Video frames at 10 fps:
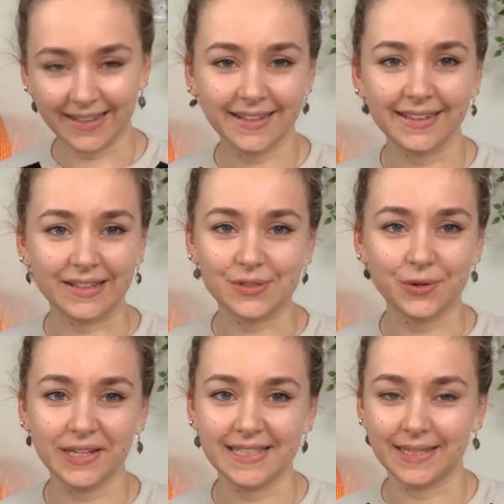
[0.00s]
It's
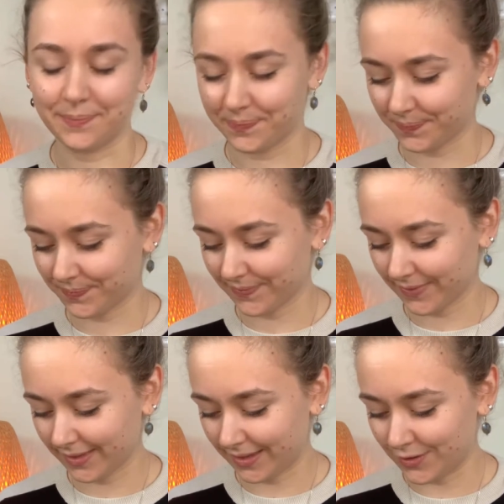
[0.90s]
crazy.
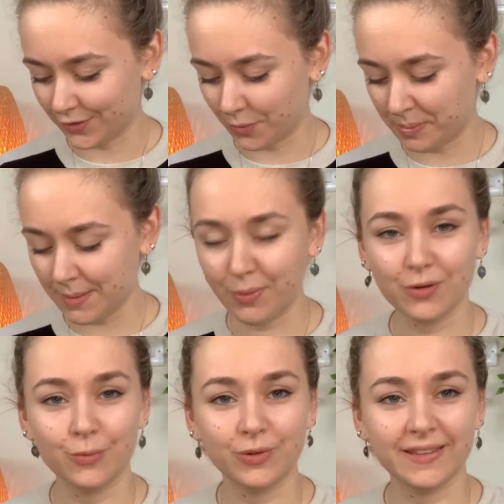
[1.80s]
You know, people
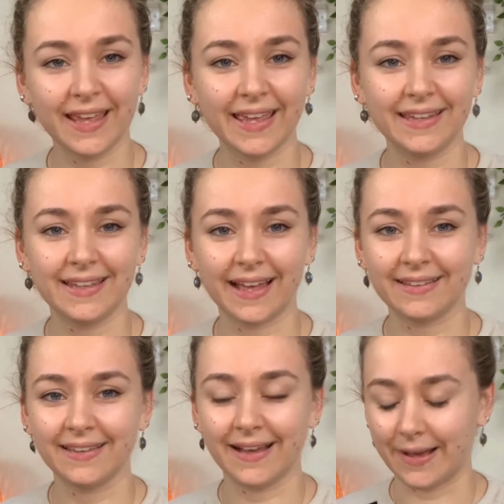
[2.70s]
would think
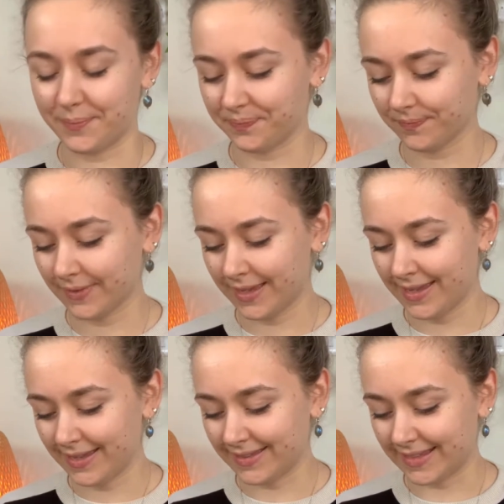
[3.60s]
that
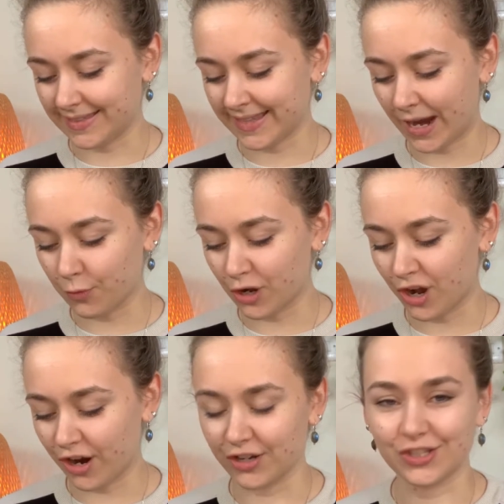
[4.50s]
that tarot
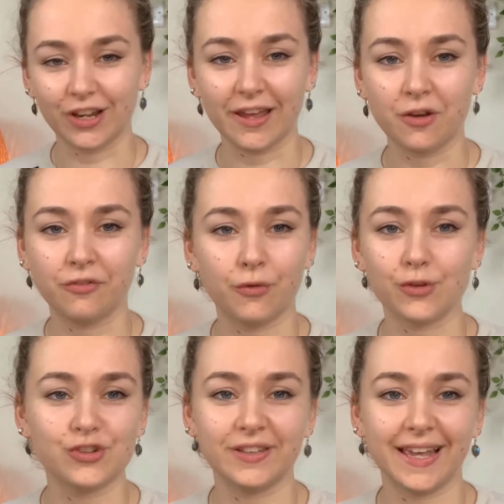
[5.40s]
cards are like a
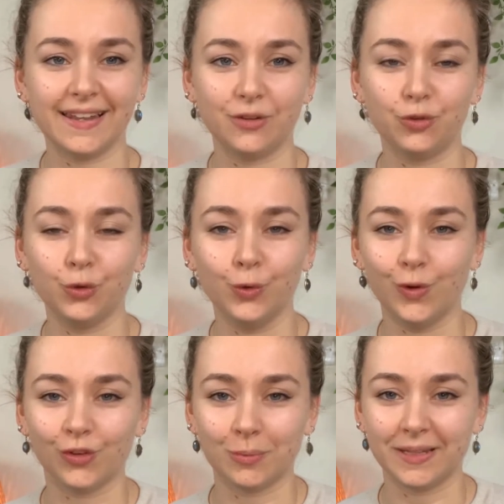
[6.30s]
fortune-telling tool
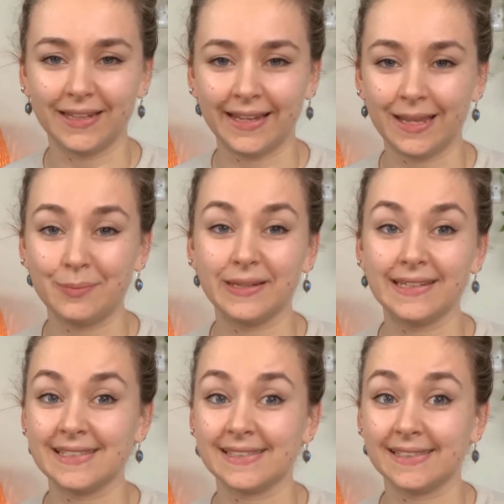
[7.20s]
or something like that, but
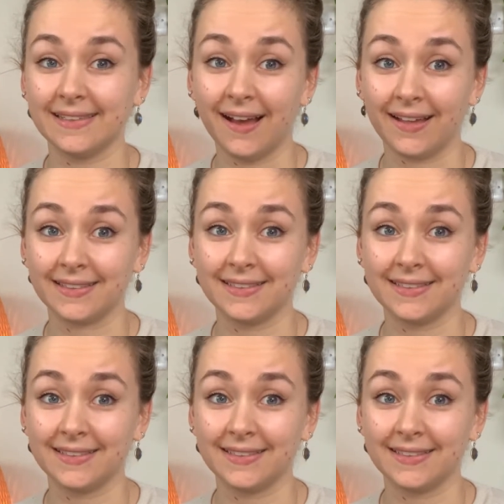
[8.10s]
it is not.